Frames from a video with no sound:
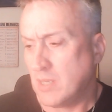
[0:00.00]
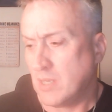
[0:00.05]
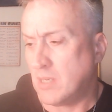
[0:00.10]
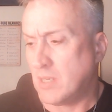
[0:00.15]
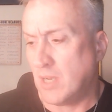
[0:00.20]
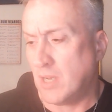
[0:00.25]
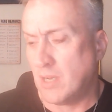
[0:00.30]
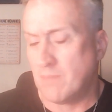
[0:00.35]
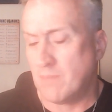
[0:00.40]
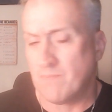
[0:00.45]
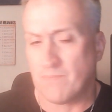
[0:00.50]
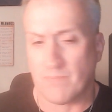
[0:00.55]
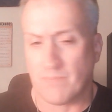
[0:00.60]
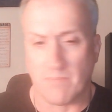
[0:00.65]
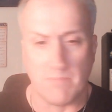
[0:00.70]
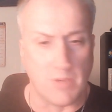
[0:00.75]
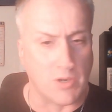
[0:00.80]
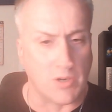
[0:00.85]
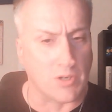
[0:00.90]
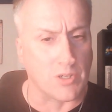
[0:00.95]
Um,
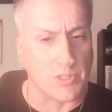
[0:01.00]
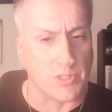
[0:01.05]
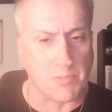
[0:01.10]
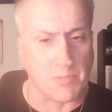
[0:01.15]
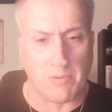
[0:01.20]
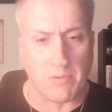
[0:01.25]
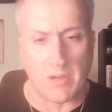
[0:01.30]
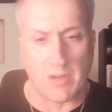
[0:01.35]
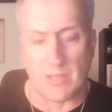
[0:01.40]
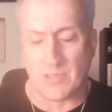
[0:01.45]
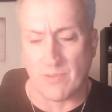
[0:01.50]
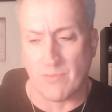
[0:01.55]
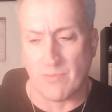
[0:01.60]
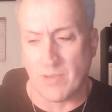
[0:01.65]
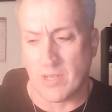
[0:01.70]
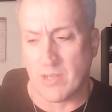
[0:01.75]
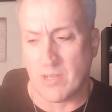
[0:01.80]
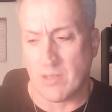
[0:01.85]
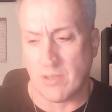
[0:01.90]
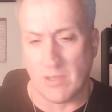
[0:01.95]
miracles were
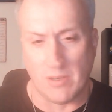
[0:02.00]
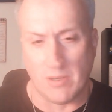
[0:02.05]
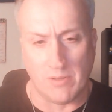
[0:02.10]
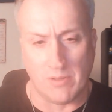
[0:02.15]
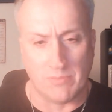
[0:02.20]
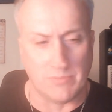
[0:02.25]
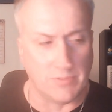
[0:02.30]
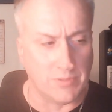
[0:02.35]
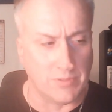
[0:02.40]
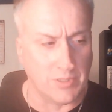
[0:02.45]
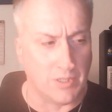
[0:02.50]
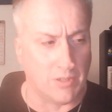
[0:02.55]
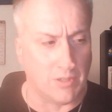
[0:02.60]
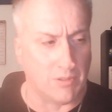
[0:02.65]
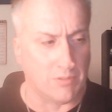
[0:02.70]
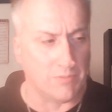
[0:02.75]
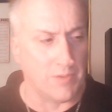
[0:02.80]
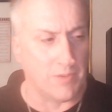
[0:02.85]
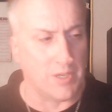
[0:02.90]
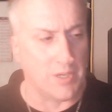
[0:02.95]
uh, you know,